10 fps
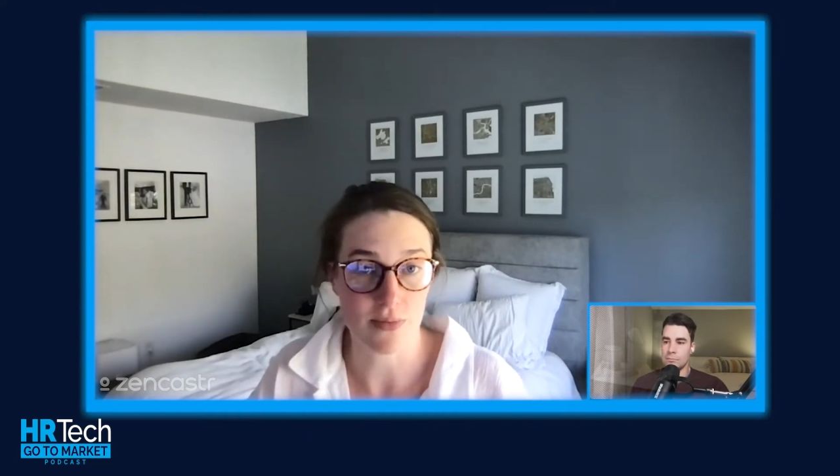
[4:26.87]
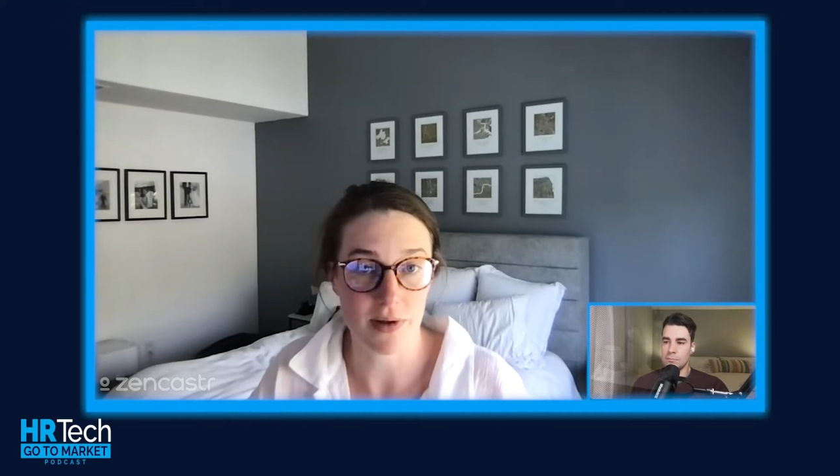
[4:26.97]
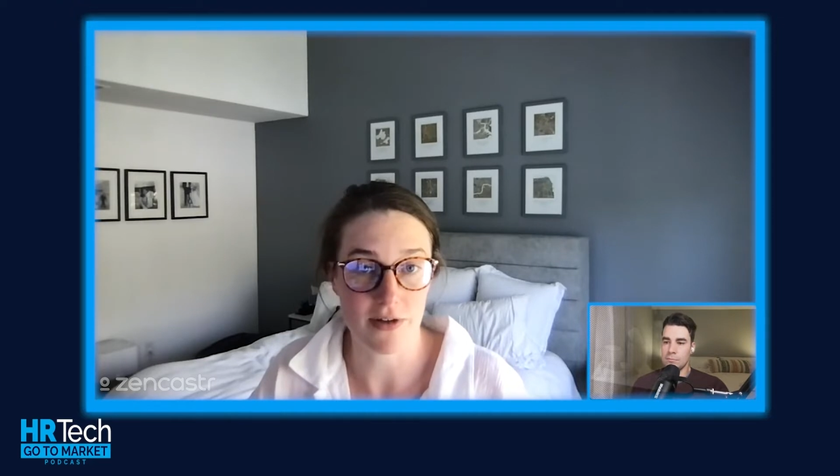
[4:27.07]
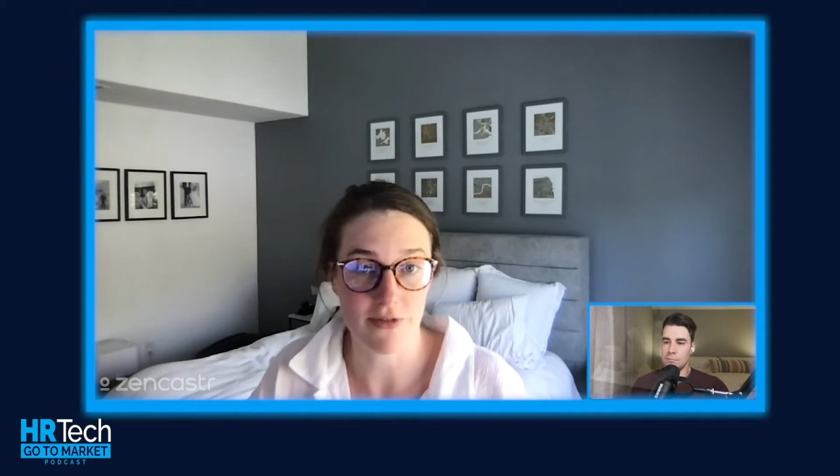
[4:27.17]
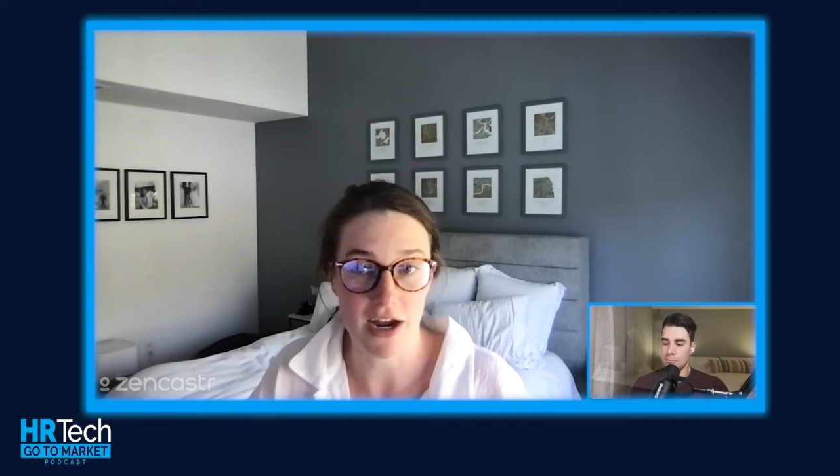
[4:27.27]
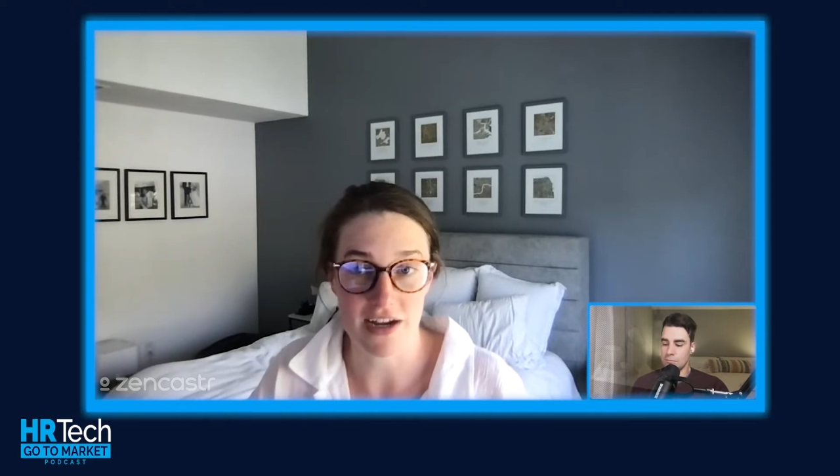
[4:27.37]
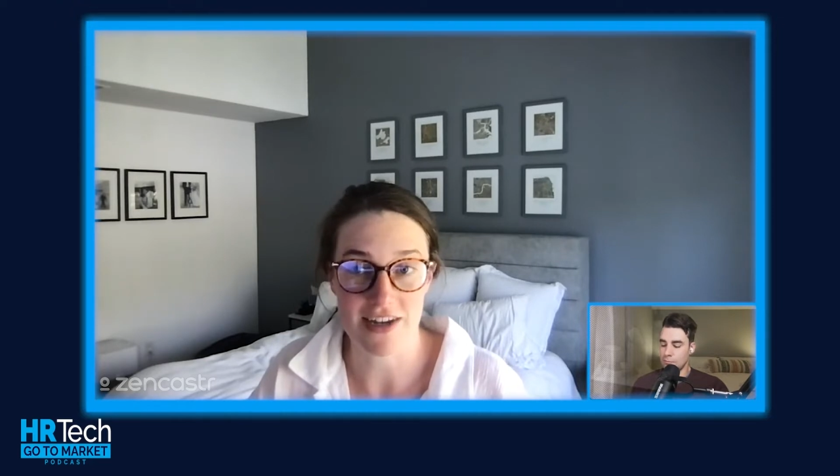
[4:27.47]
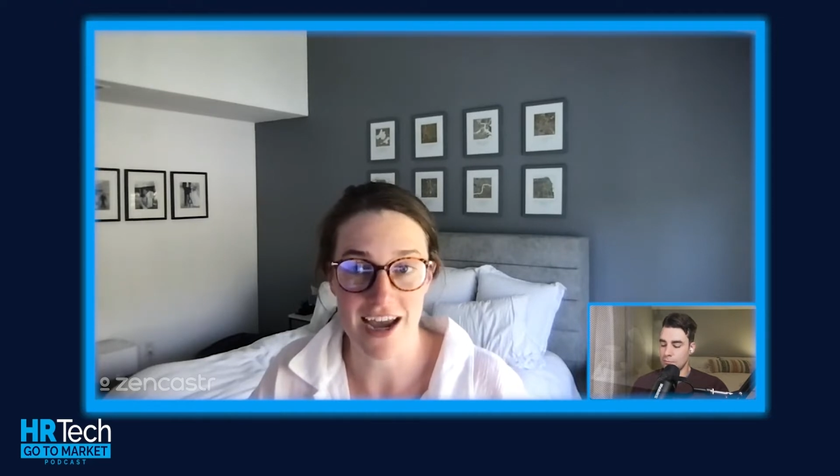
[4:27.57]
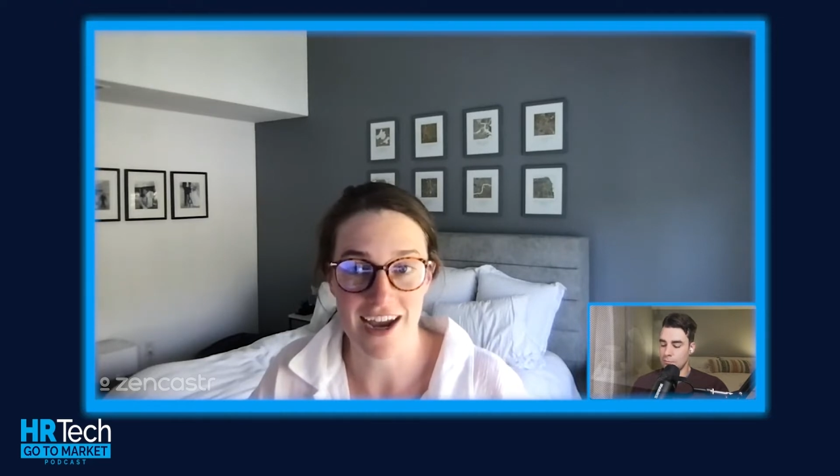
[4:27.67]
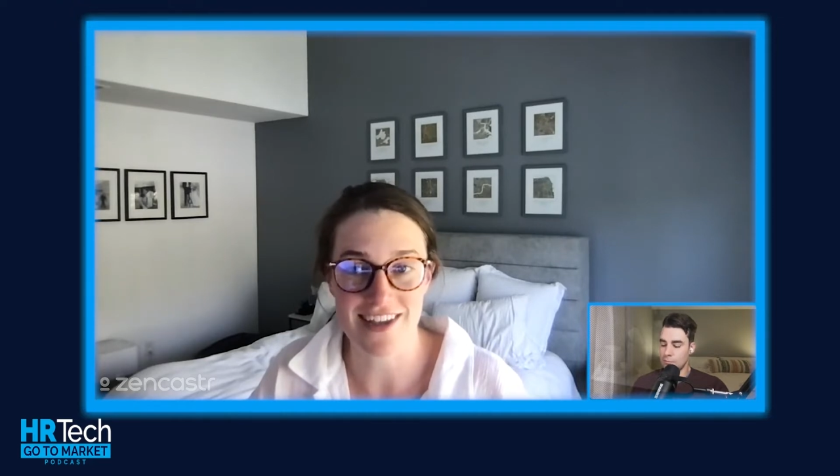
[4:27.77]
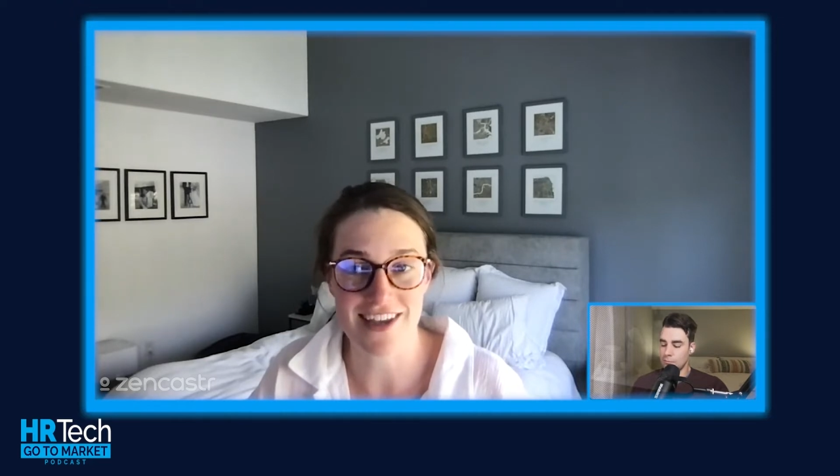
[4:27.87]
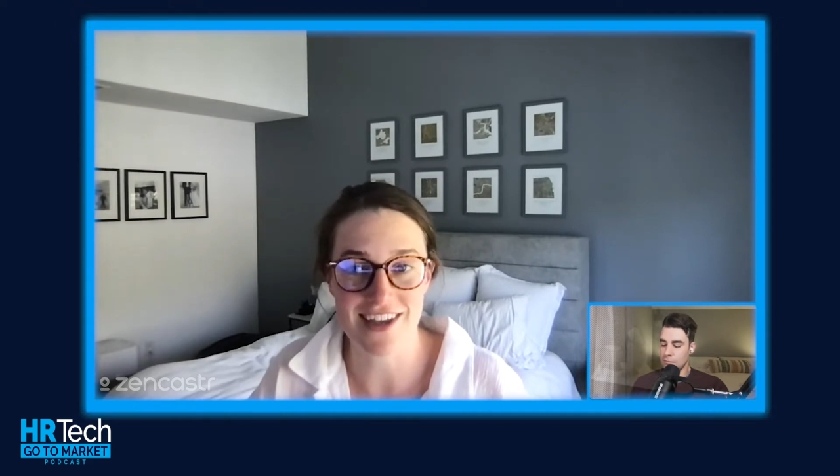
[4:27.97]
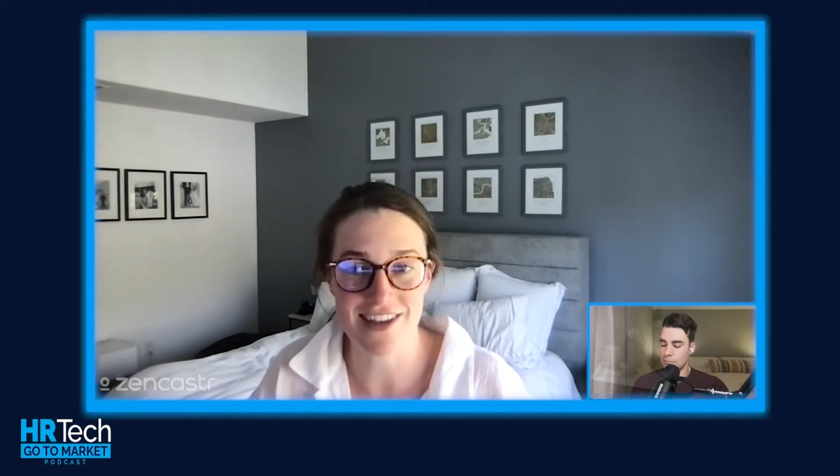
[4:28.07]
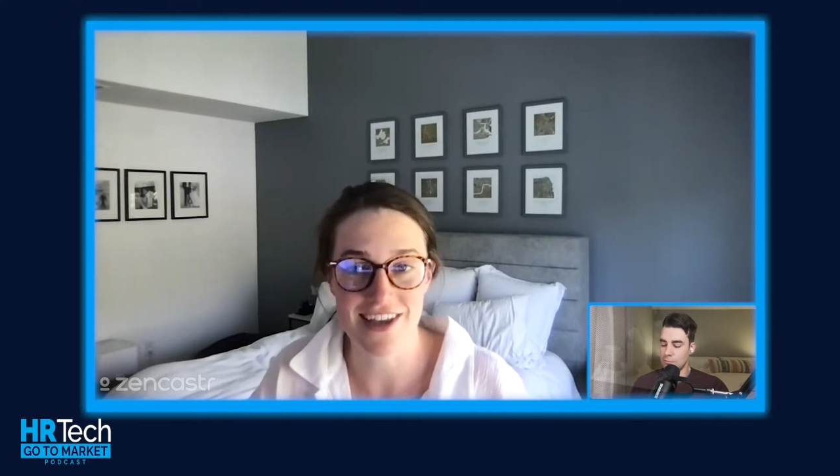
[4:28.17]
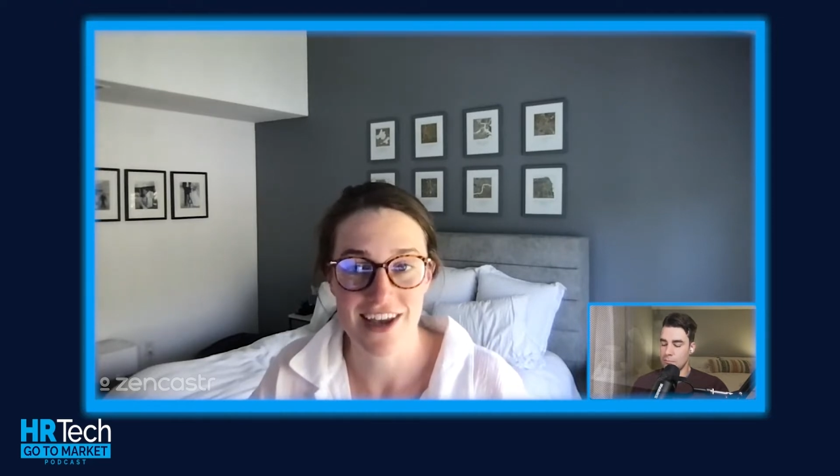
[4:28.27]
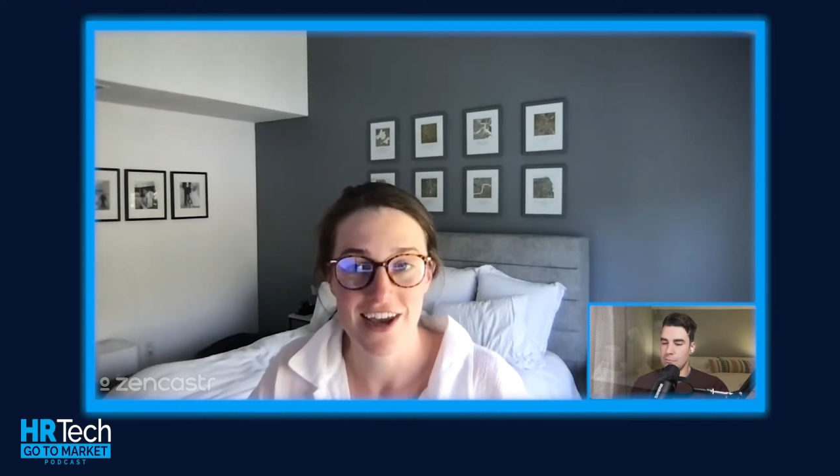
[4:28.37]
but find taxes